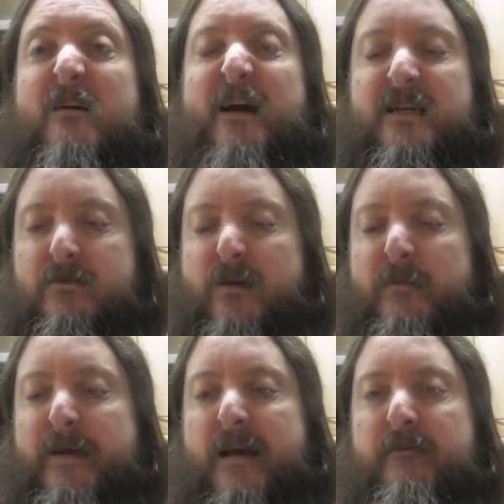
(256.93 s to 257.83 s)
Oh, yeah. So what
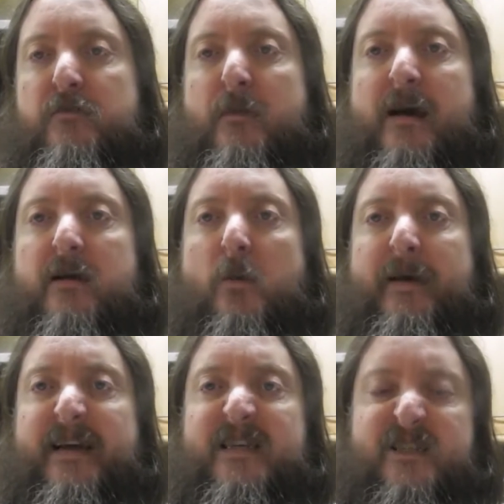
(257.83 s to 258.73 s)
I've been going through my
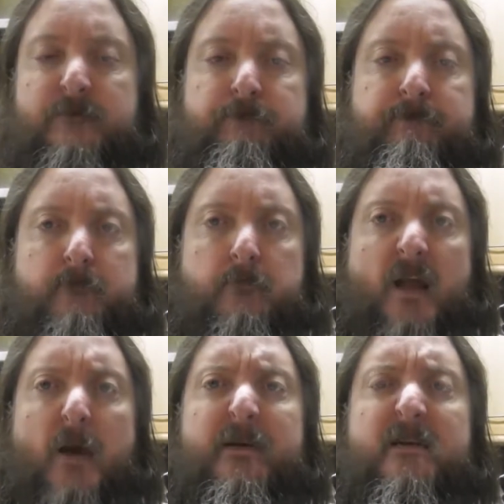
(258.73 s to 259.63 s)
comics
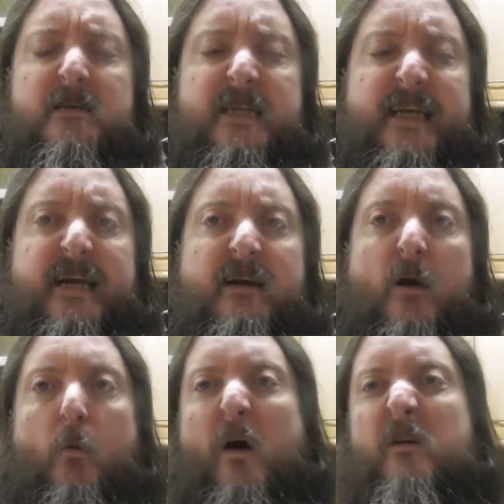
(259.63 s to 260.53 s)
I've been seeing
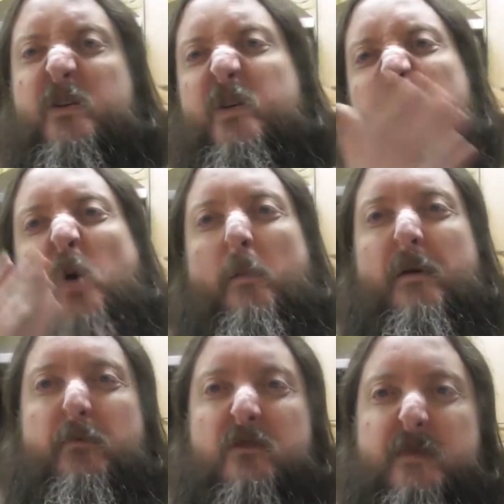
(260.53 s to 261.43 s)
like one or two
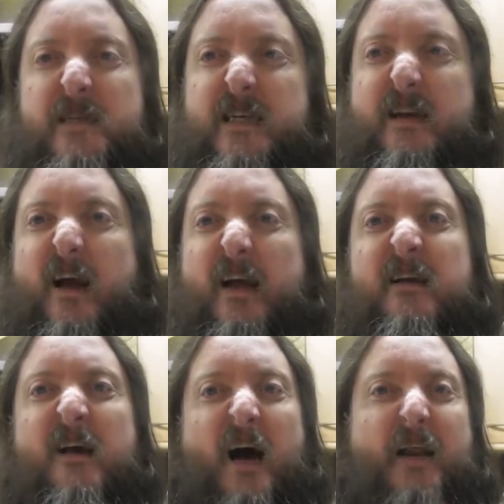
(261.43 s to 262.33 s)
comic books missing. Like
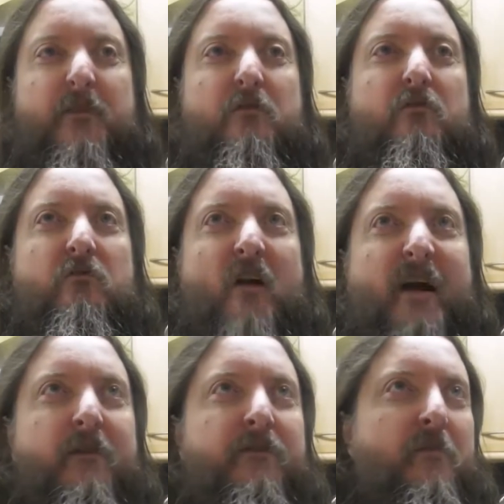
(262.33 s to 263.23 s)
I'll have a
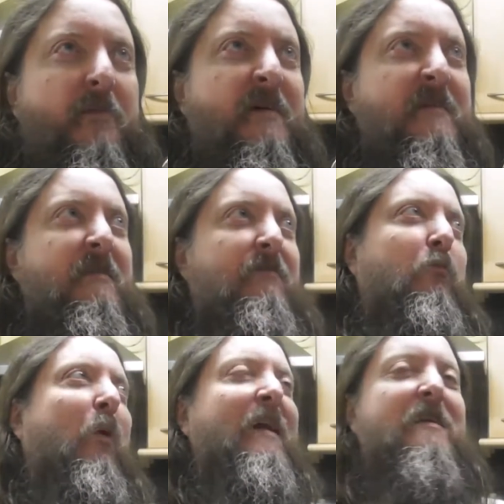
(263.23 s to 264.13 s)
run from
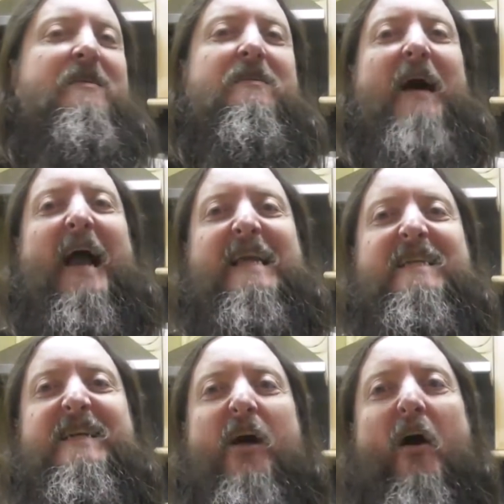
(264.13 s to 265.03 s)
one to
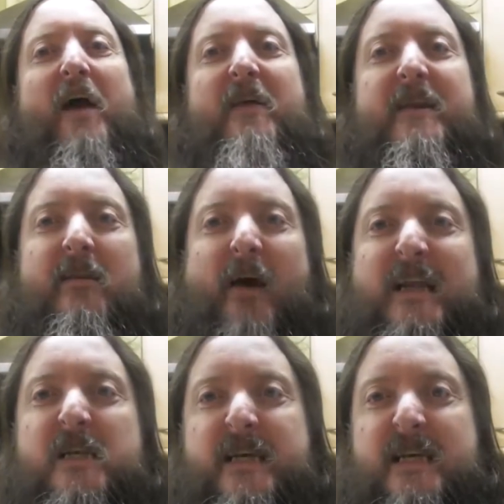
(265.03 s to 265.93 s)
eighty nine, then
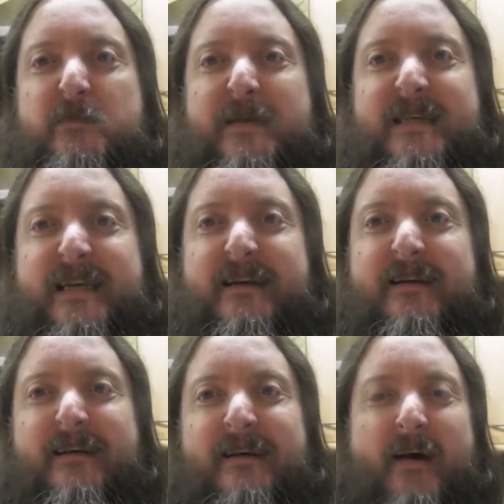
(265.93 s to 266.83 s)
ninety is missing,
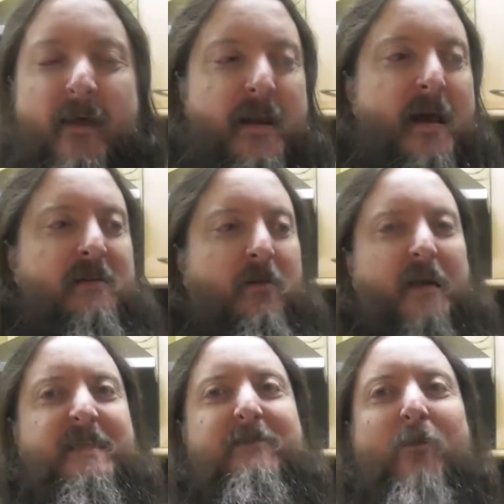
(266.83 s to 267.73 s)
and then there's
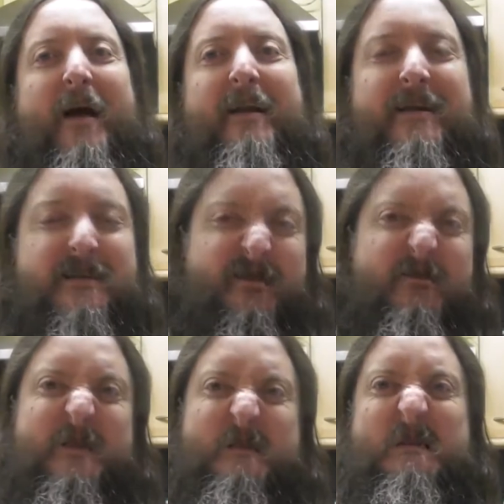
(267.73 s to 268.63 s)
ninety one, and it's like
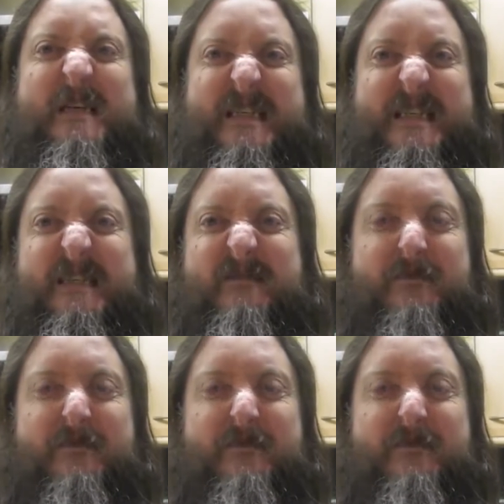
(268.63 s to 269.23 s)
oh, so ninety.